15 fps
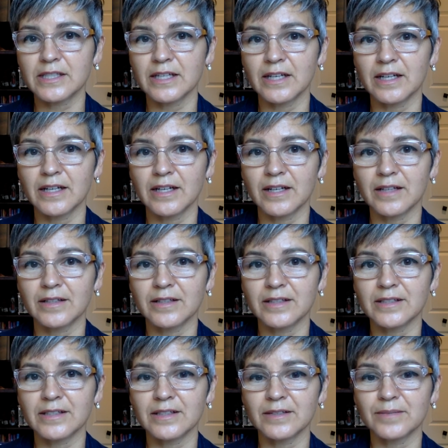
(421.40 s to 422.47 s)

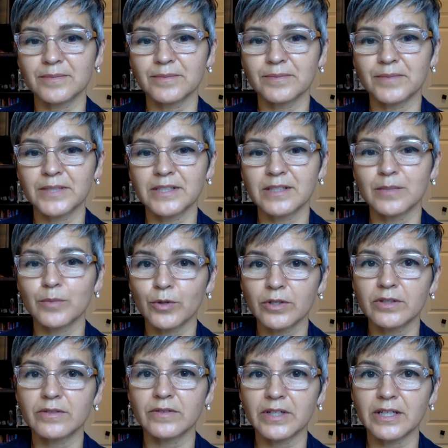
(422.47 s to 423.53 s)
an
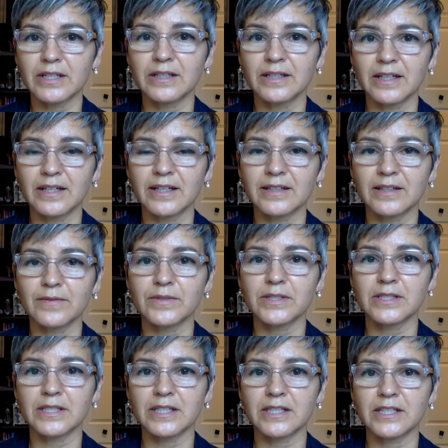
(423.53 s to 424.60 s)
important read, and I'd love to
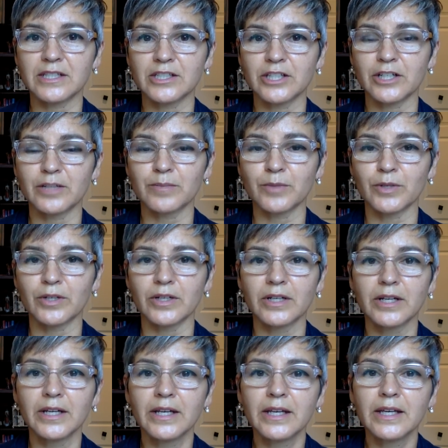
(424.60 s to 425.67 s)
see it shared more.
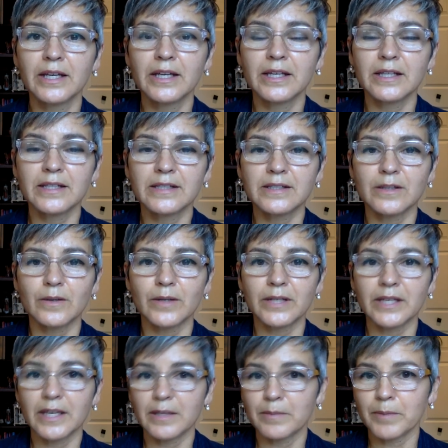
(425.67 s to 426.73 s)
So
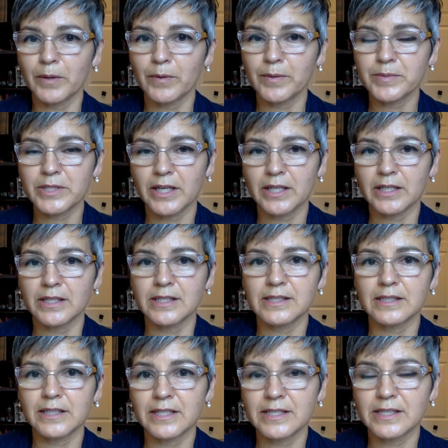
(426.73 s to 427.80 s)
again, my website is
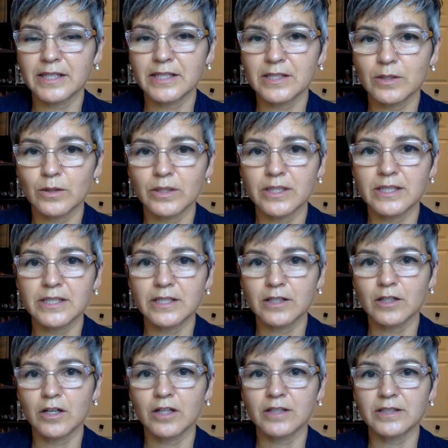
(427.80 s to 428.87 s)

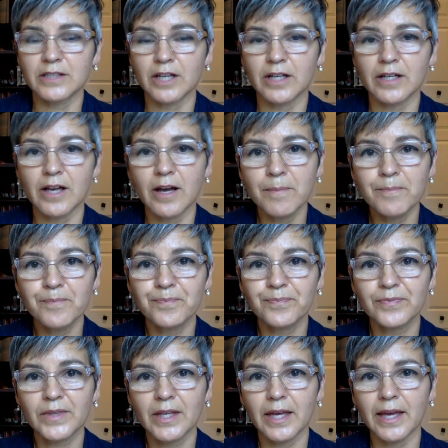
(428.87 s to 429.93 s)
lisasolisdelong.com,
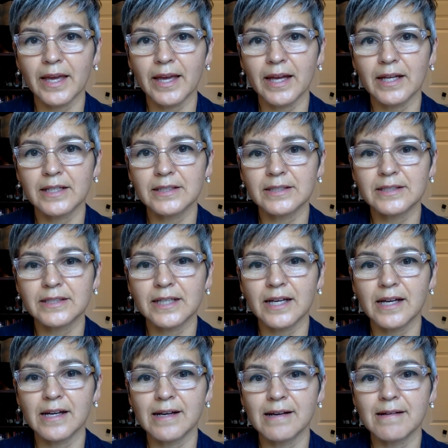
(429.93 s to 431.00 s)
and
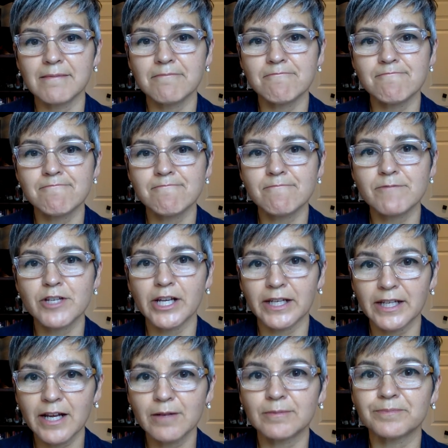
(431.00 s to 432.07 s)
check
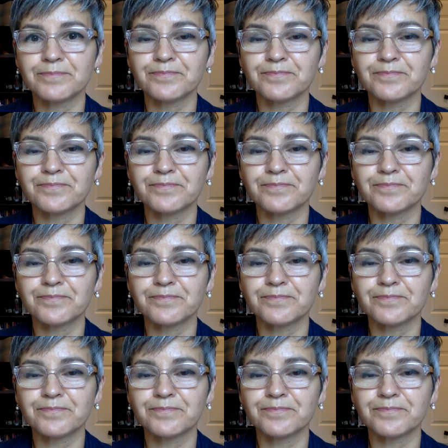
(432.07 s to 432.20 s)
it out.